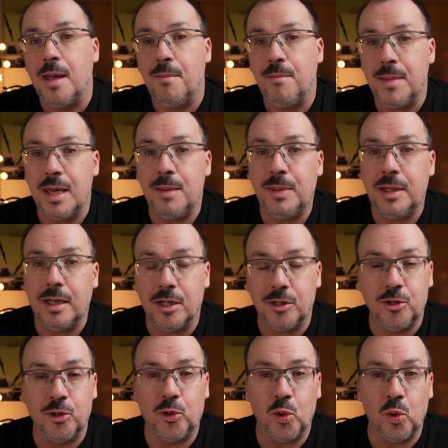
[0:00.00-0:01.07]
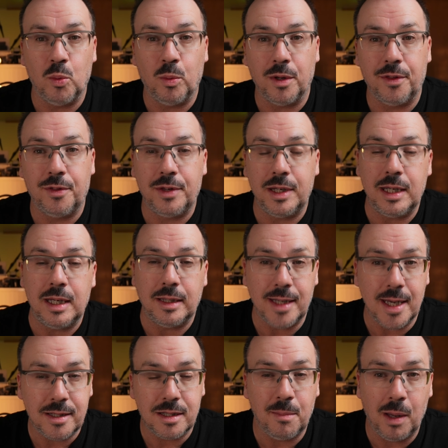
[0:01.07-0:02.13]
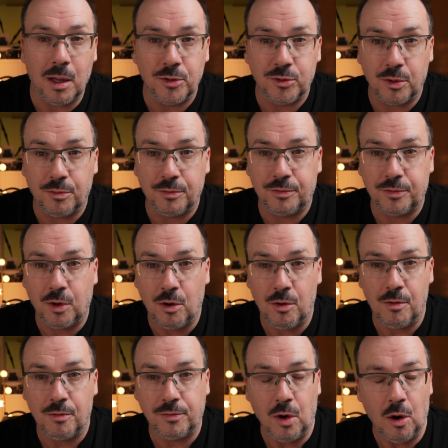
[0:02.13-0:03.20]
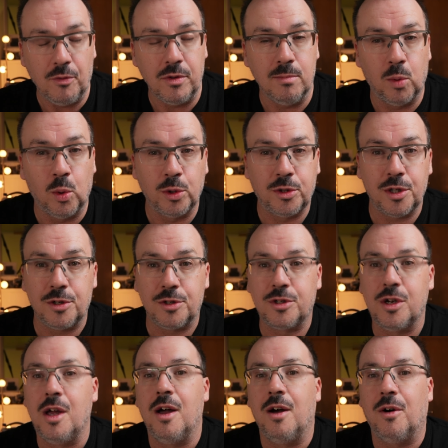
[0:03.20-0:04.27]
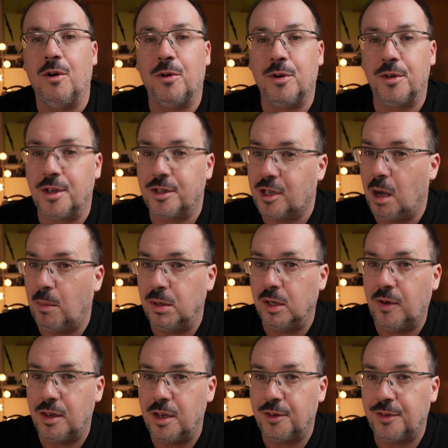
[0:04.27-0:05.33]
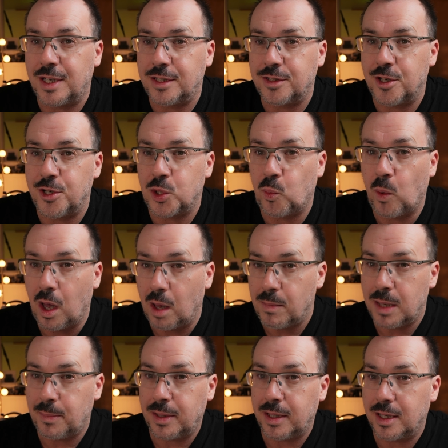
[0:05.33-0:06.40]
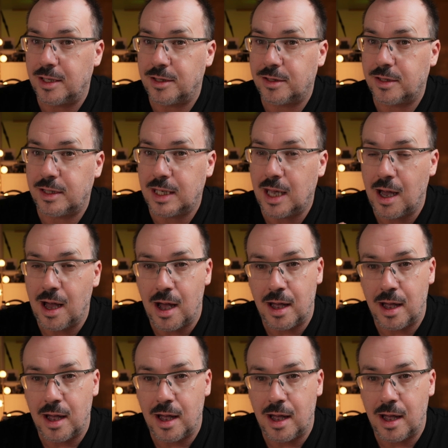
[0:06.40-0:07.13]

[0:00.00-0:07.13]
Maybe it's to do with the decibels of the motors, or there's a couple of other things as well. Maybe it's the